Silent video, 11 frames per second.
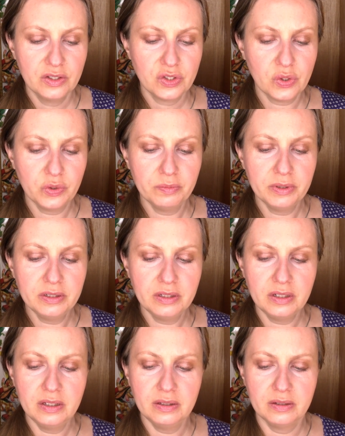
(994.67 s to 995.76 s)
So on
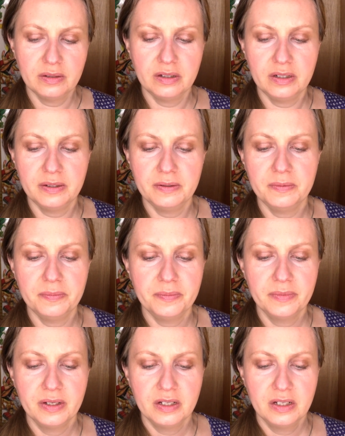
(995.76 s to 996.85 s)
Monday,
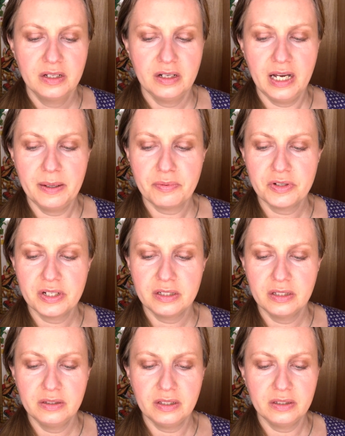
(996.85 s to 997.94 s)
I
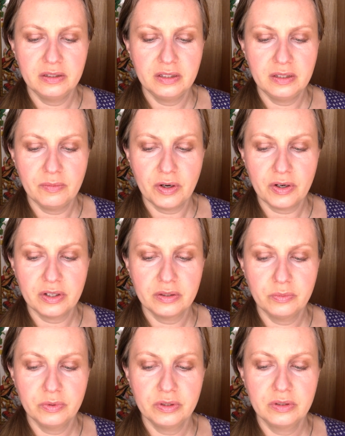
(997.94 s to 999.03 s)
predicted that the
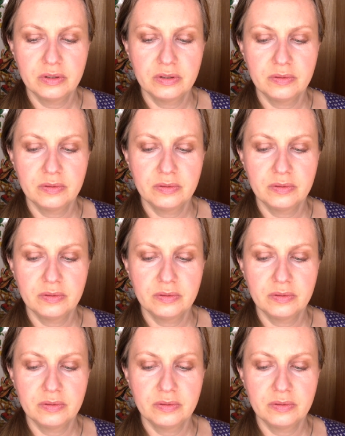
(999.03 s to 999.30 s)
market would